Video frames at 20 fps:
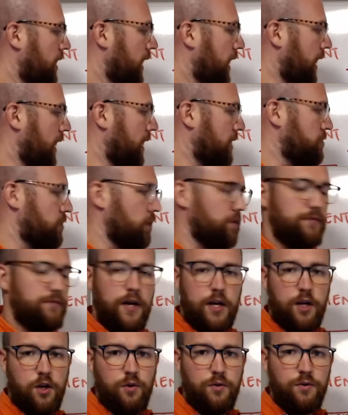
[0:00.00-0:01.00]
and it's going to
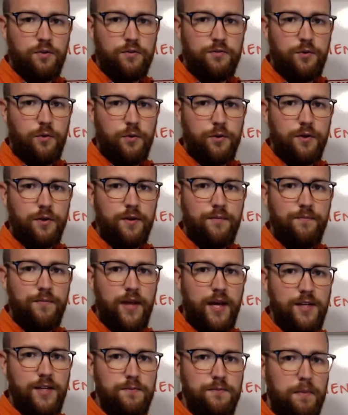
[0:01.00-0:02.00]
find a Google folder
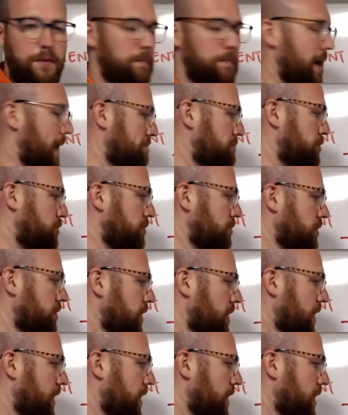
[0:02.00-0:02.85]
that it's been mapped to,